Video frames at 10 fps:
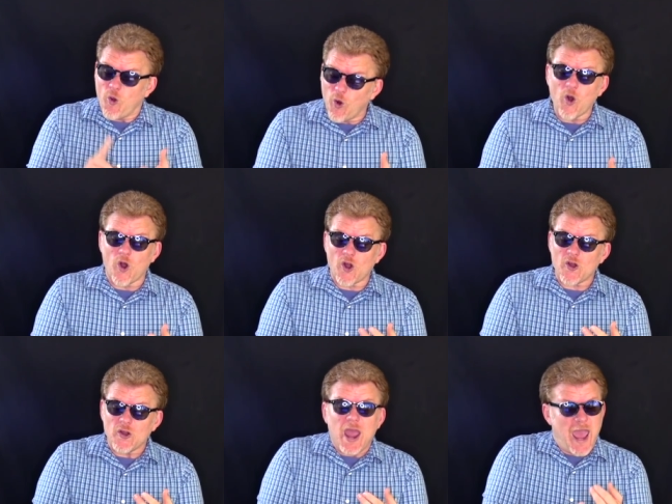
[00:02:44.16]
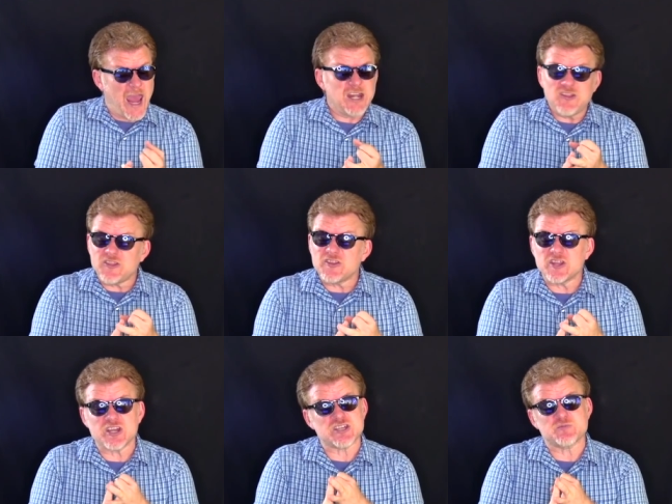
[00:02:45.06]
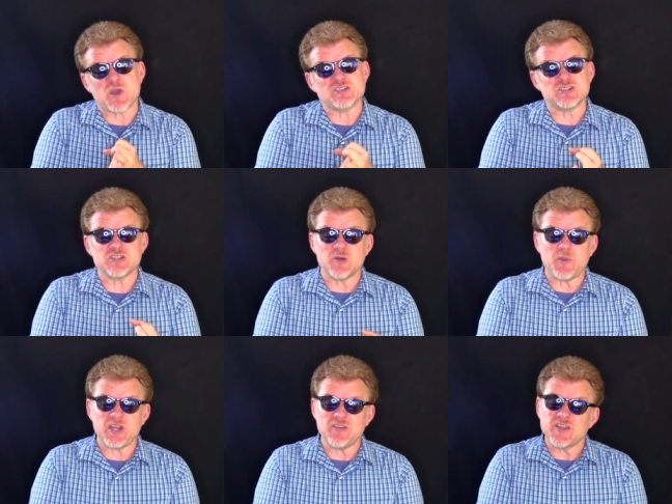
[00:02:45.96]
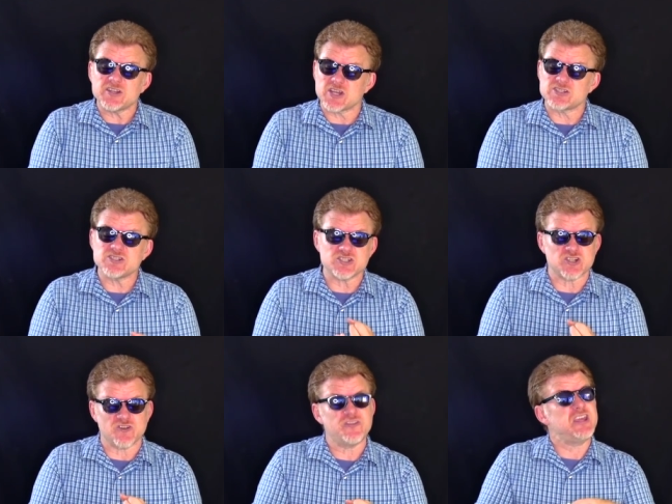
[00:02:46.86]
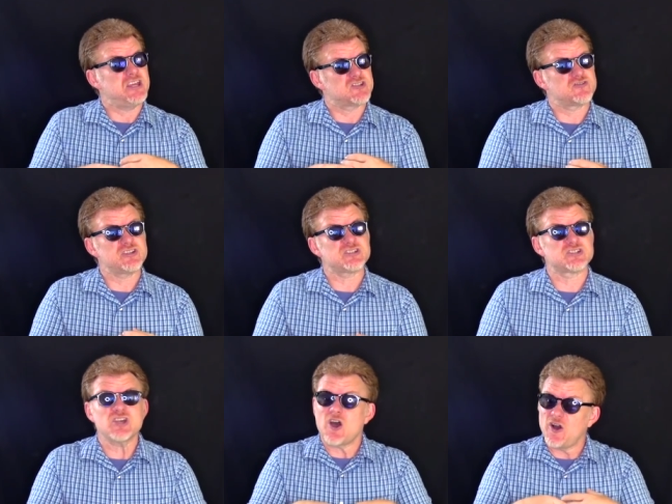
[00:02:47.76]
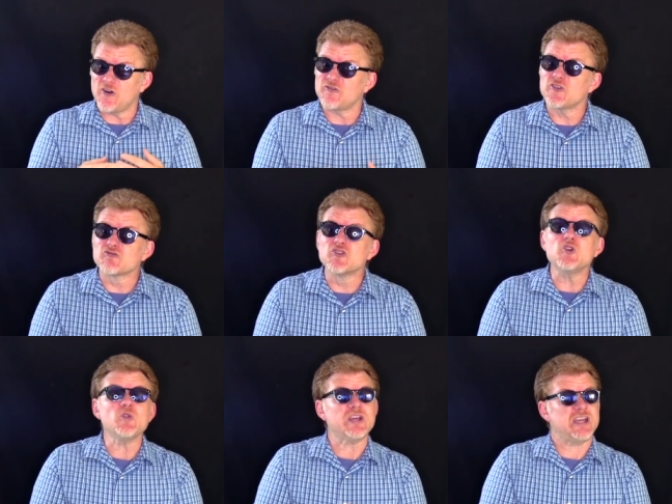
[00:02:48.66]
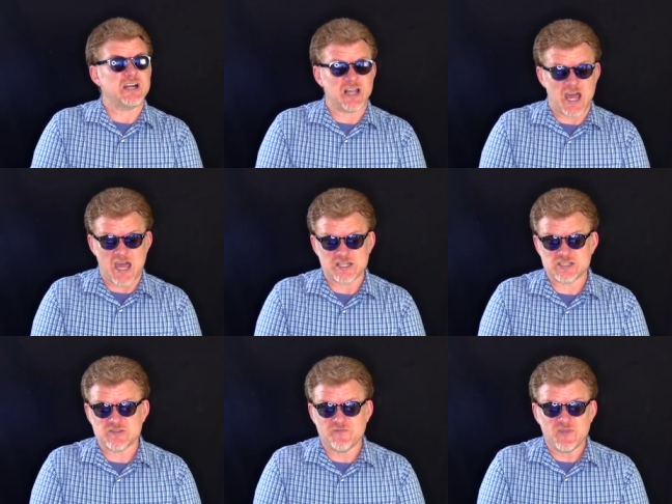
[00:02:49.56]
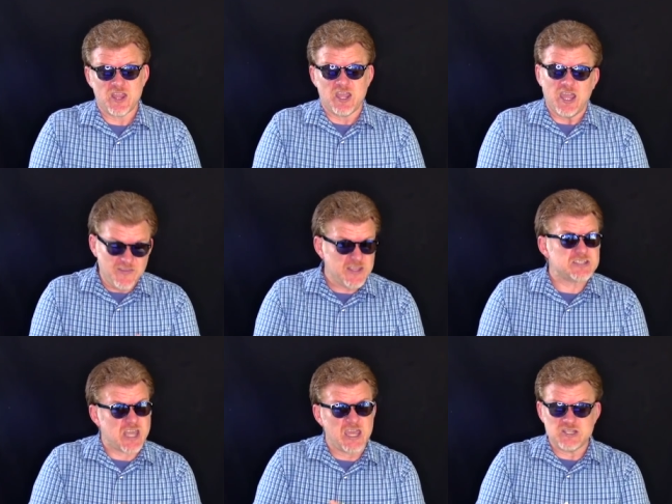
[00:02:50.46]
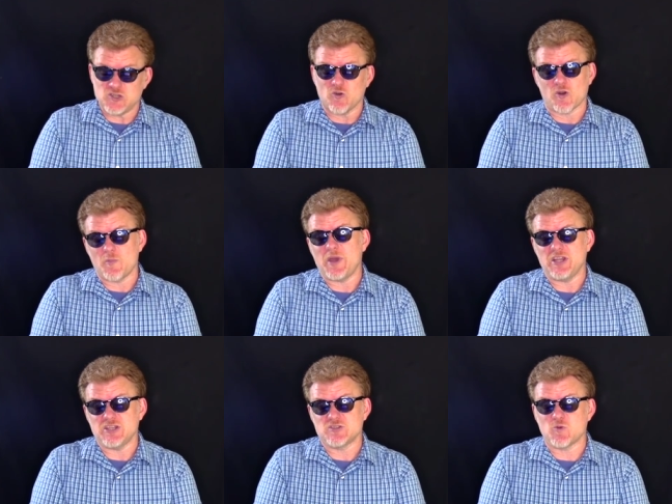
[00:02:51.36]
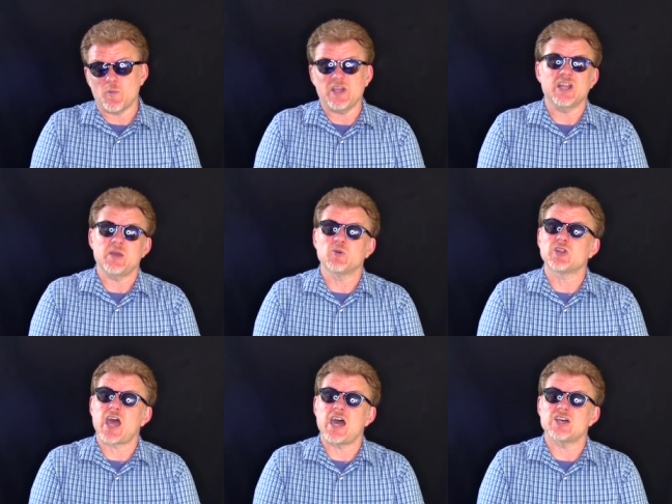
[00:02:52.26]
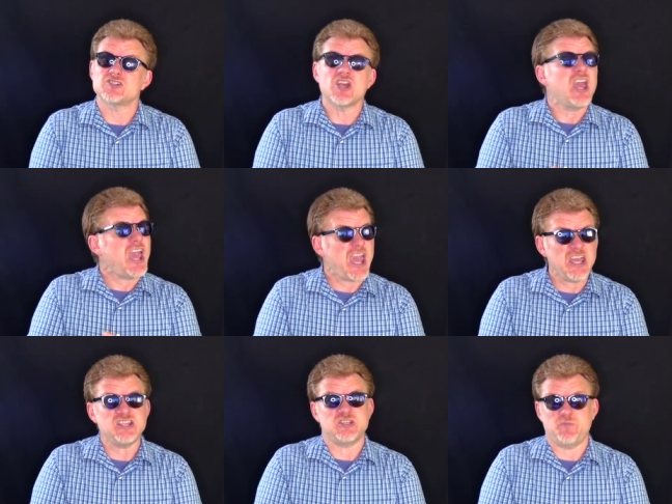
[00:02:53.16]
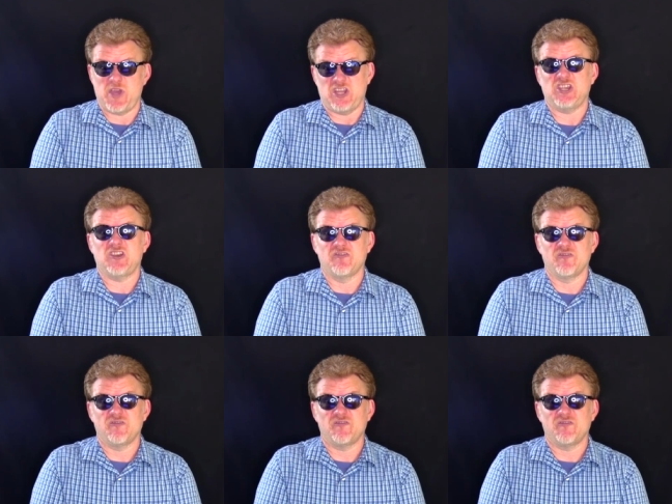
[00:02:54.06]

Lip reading: or anything that expresses an opinion that doesn't serve the interests of the ruling class. In this case, your opinions will be labeled as hate speech.